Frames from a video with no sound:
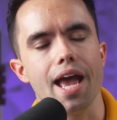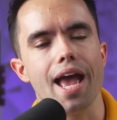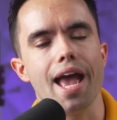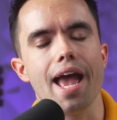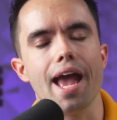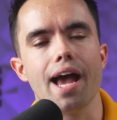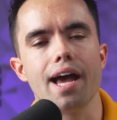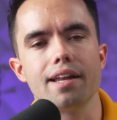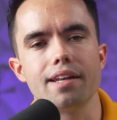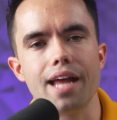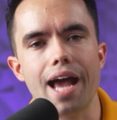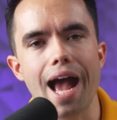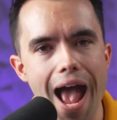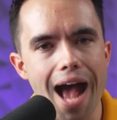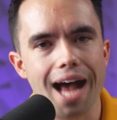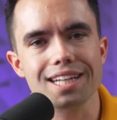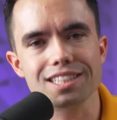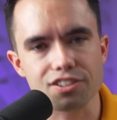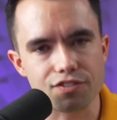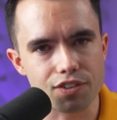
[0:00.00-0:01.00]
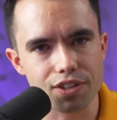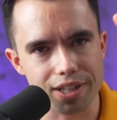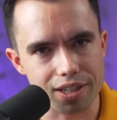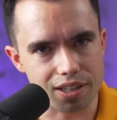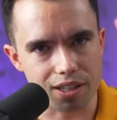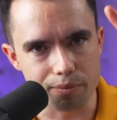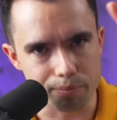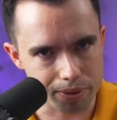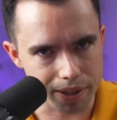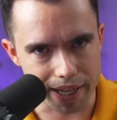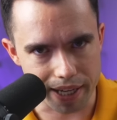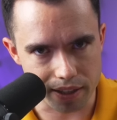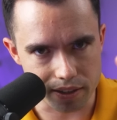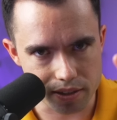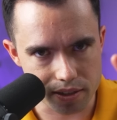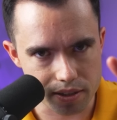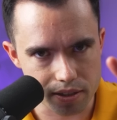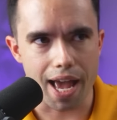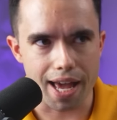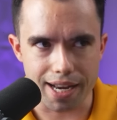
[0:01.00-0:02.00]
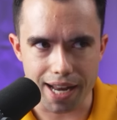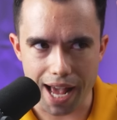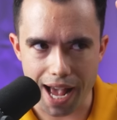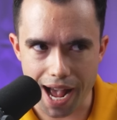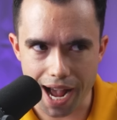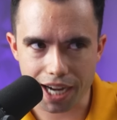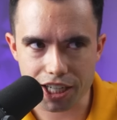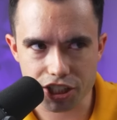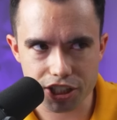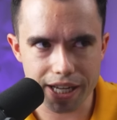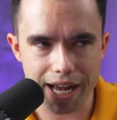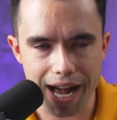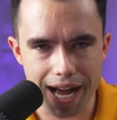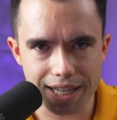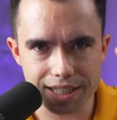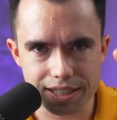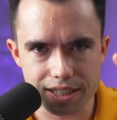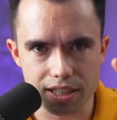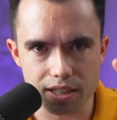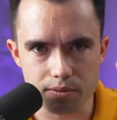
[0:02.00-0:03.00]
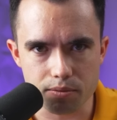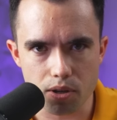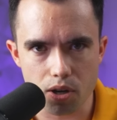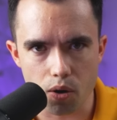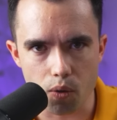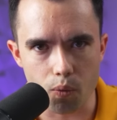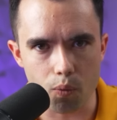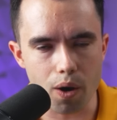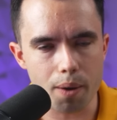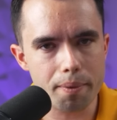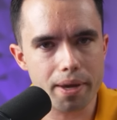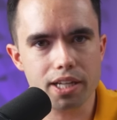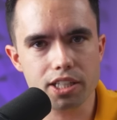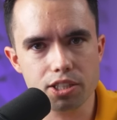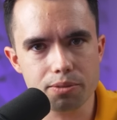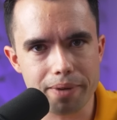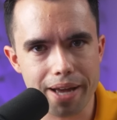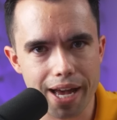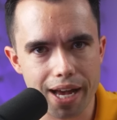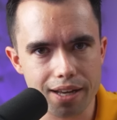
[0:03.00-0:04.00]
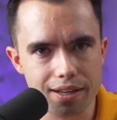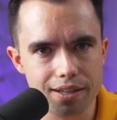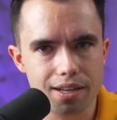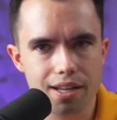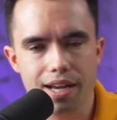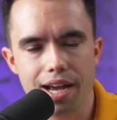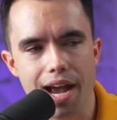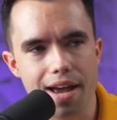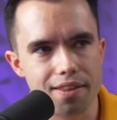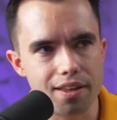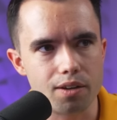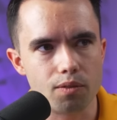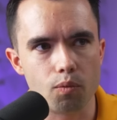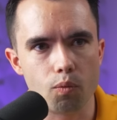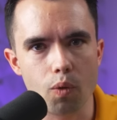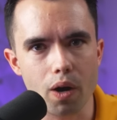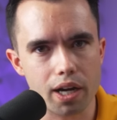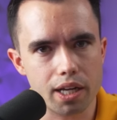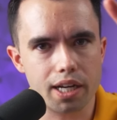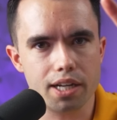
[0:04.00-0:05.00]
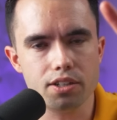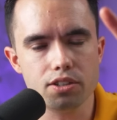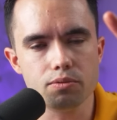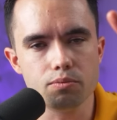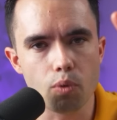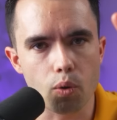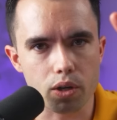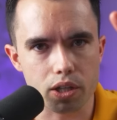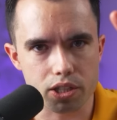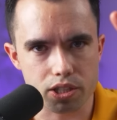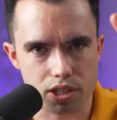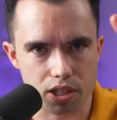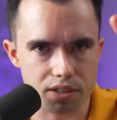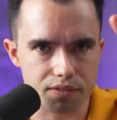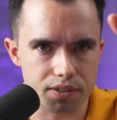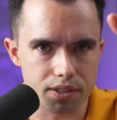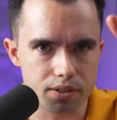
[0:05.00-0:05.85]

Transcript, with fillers: and ask for their complaints and actually ask them what makes you mad and then what can I do more to serve